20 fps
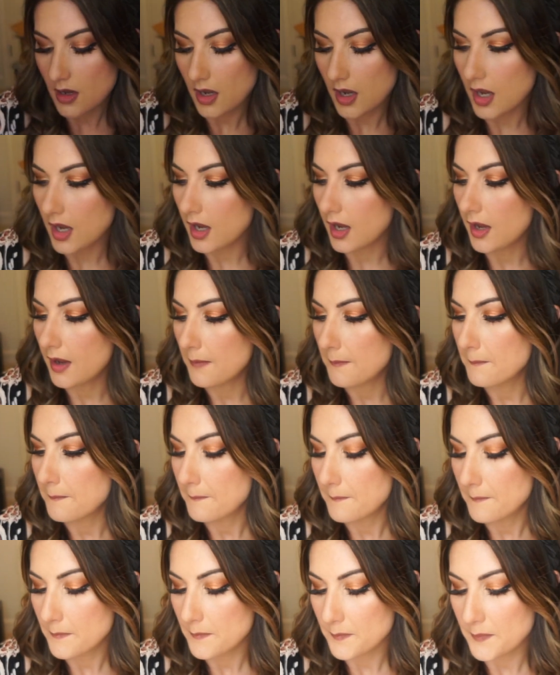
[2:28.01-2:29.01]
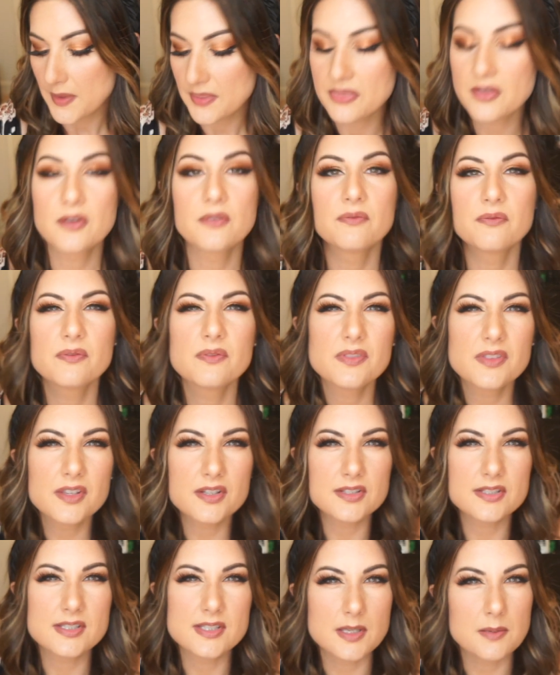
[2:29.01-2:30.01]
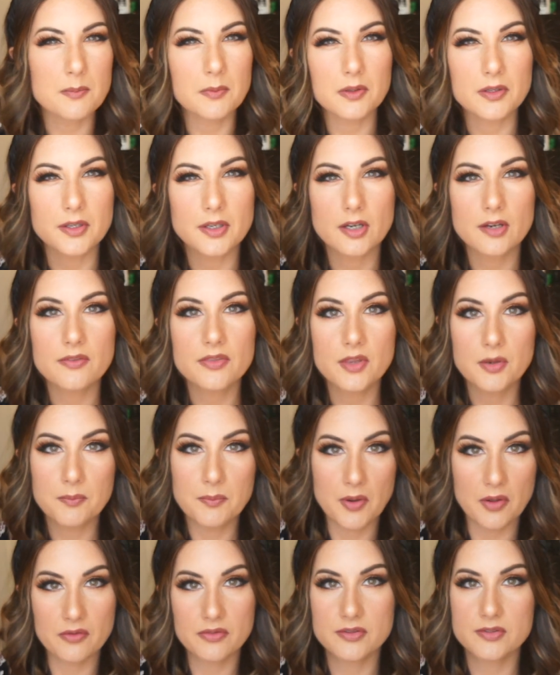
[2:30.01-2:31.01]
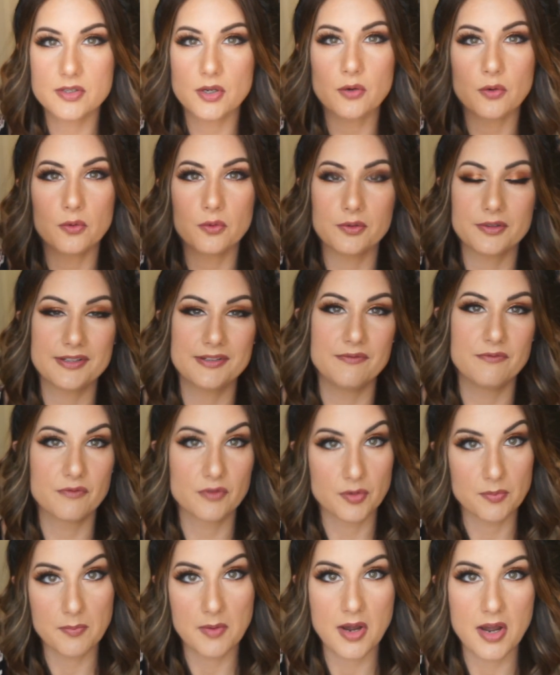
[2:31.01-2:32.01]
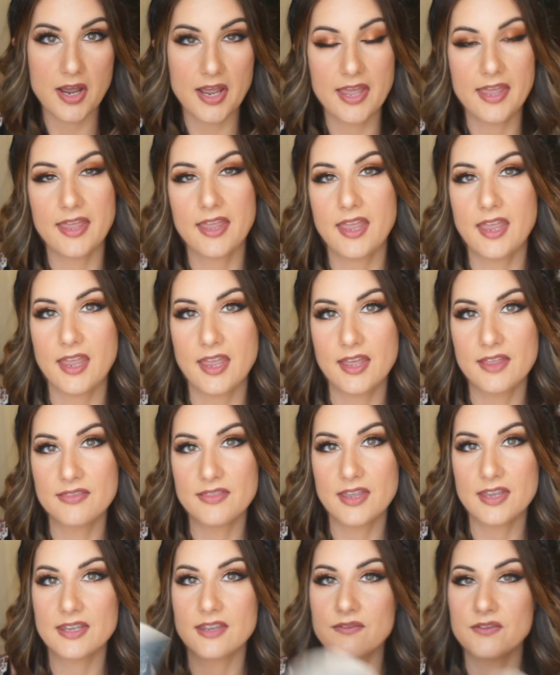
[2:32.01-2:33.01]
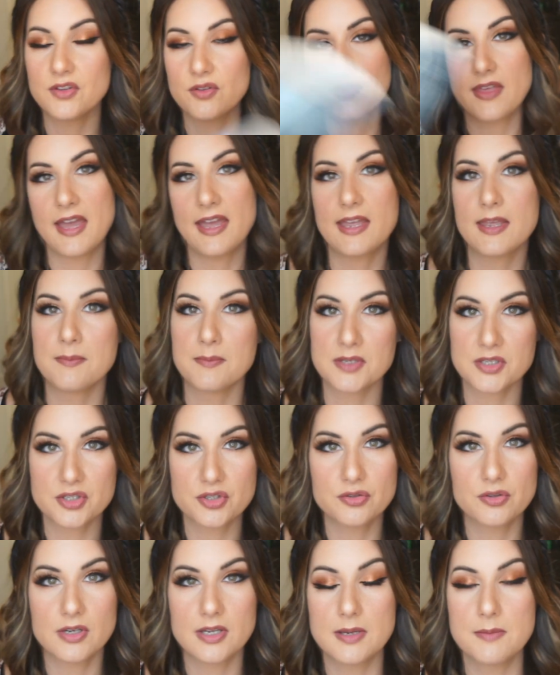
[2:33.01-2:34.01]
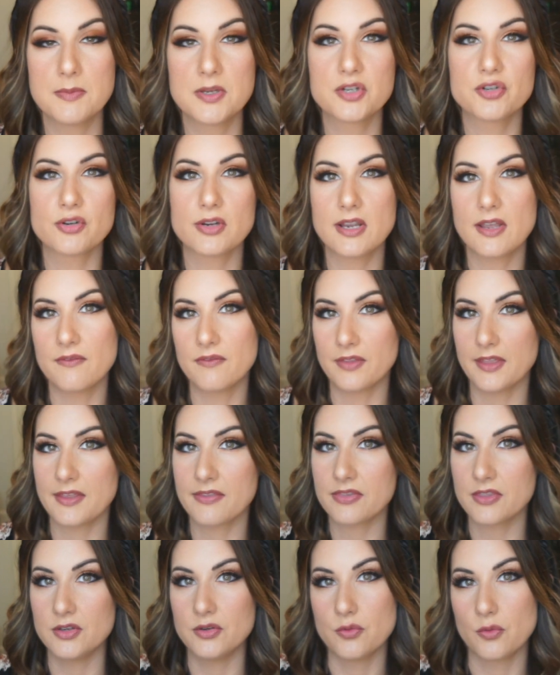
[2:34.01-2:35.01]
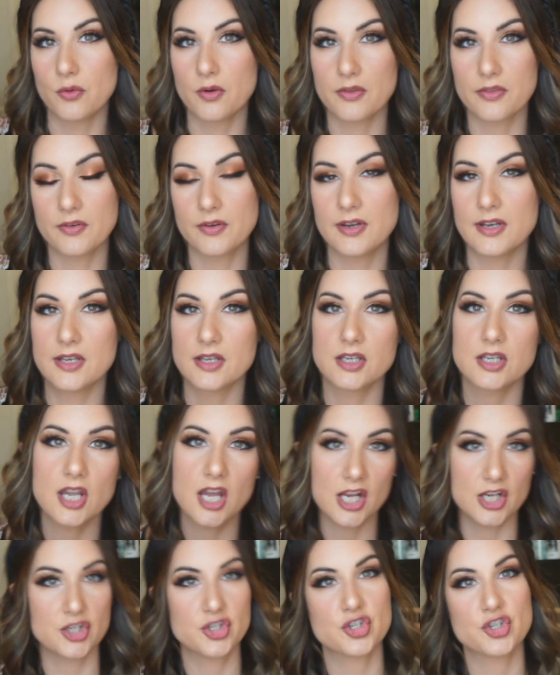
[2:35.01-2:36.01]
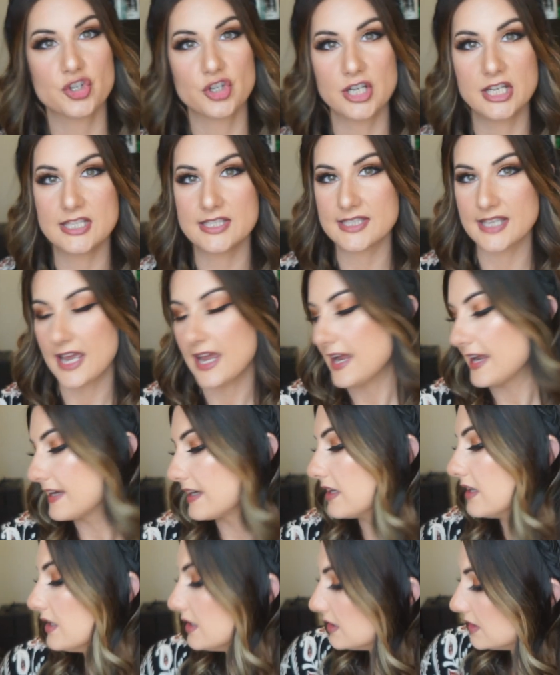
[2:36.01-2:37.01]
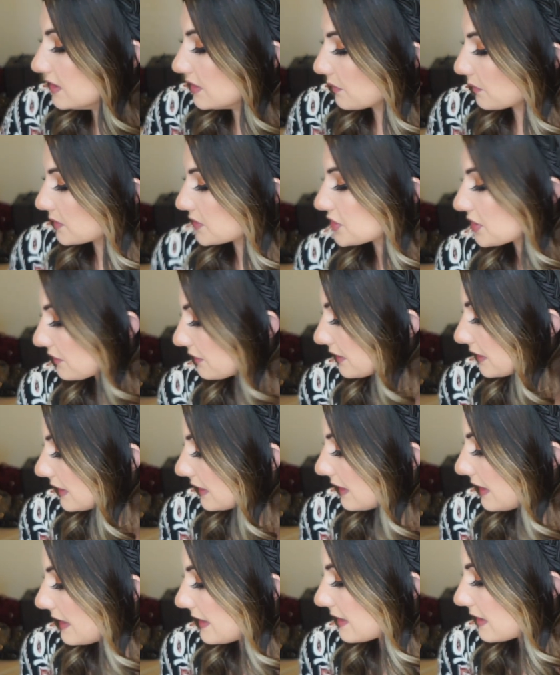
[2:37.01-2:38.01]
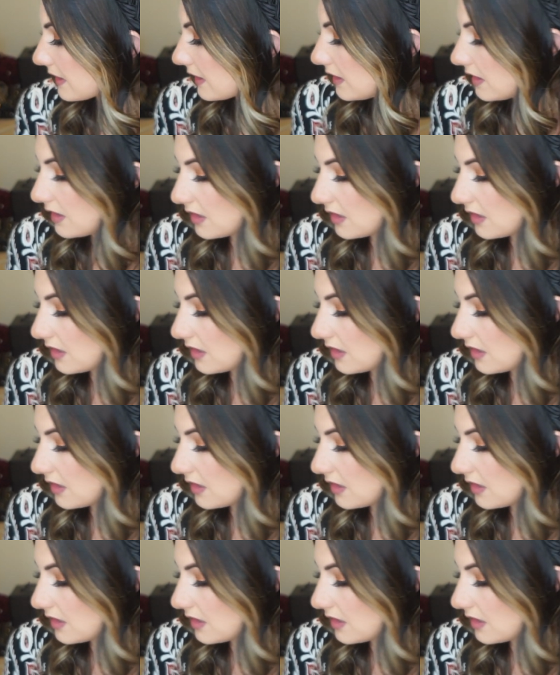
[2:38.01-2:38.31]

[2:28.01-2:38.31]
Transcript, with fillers: Um, but they're they're similar. They're both told in Vermont, and they give you that image imagery of like the northern countryside, which I really like.